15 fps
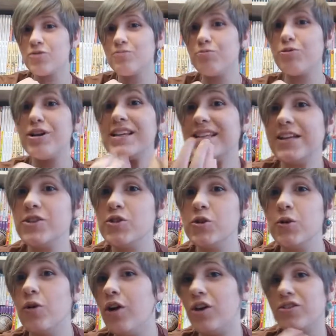present you
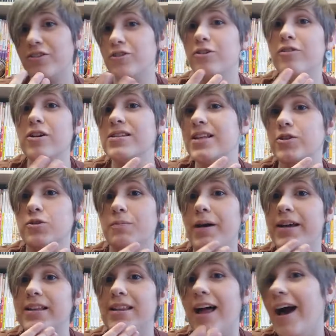a lot of novels that you
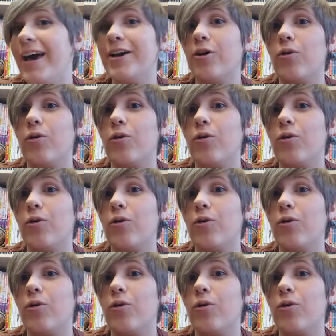might like